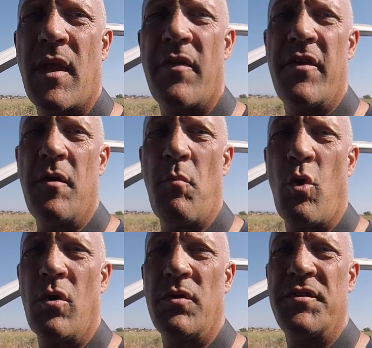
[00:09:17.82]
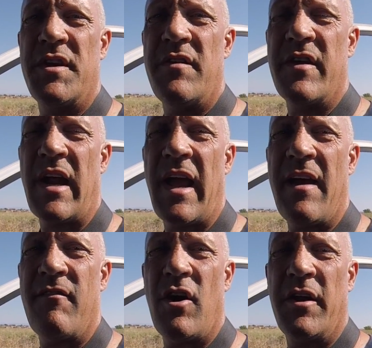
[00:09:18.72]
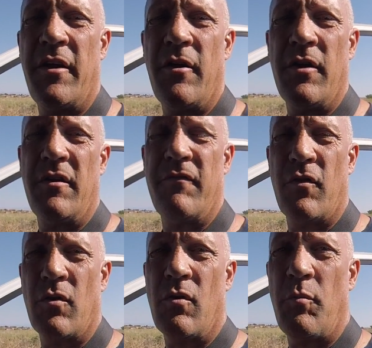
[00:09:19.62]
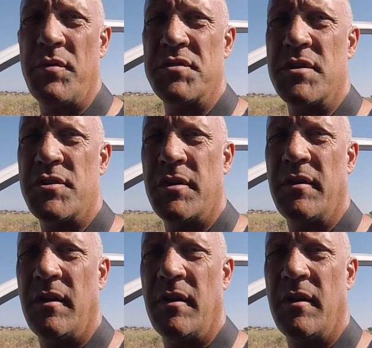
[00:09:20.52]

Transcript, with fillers: the Immortal T that I have on here in a vertical position.